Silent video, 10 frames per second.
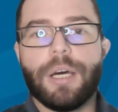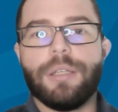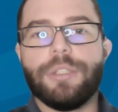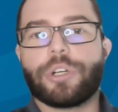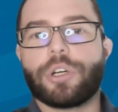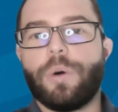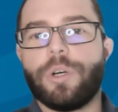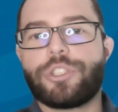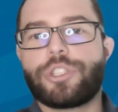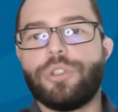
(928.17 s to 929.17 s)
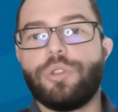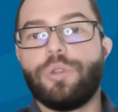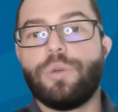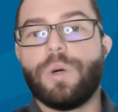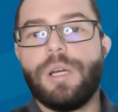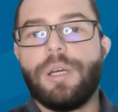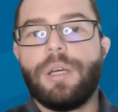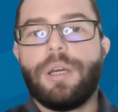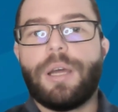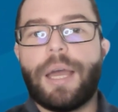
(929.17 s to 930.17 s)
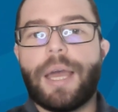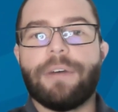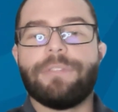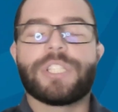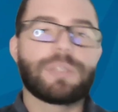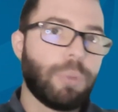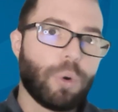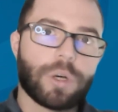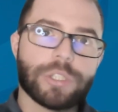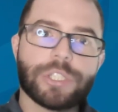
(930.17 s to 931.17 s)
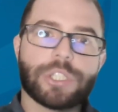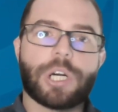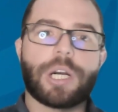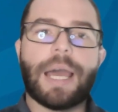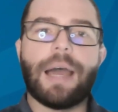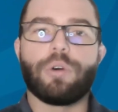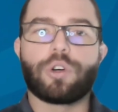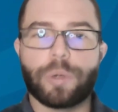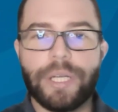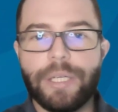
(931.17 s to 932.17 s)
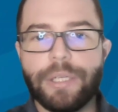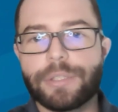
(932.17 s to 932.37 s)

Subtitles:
you're going to have spores turn out green,